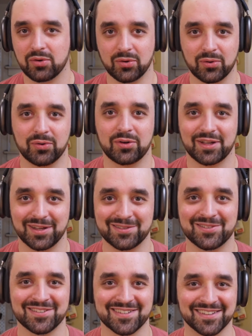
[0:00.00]
Ooh,
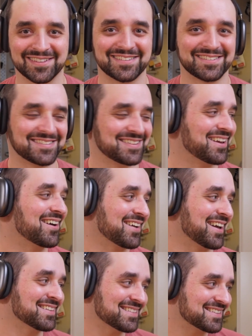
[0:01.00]
interesting.
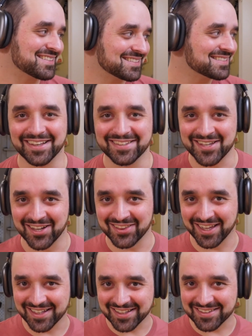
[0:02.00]
Okay, does sound
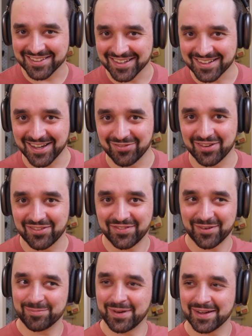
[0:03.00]
like it's like coming
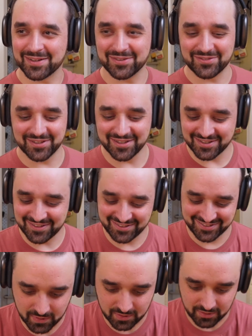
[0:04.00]
from back over there.
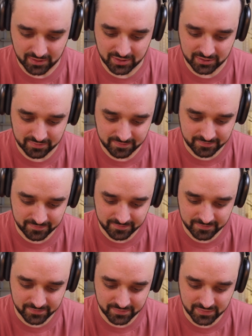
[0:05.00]
All right,
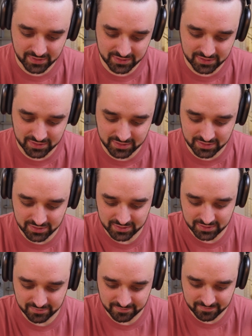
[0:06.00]
let's listen to
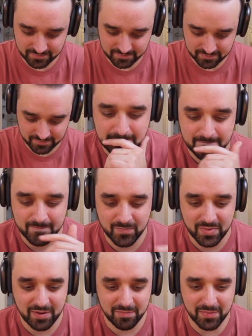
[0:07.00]
some.
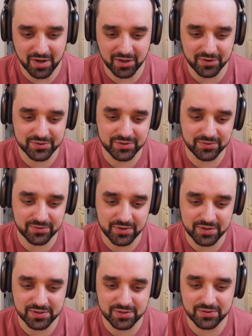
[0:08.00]
My go-to
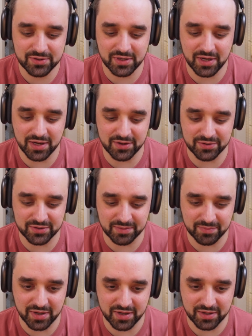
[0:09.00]
is usually Anderson
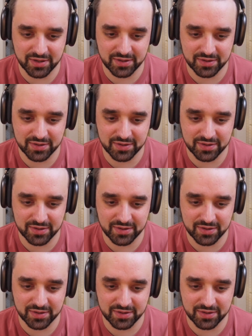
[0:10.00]
.Paak.